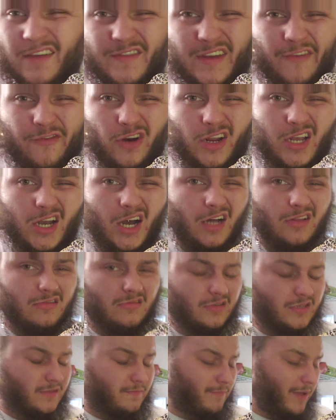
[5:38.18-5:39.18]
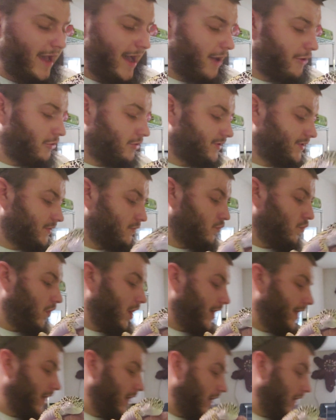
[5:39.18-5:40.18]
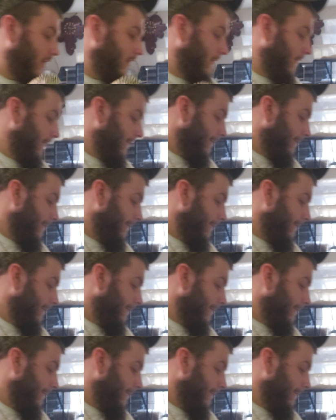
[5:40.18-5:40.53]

of different colors and patterns and whatnot.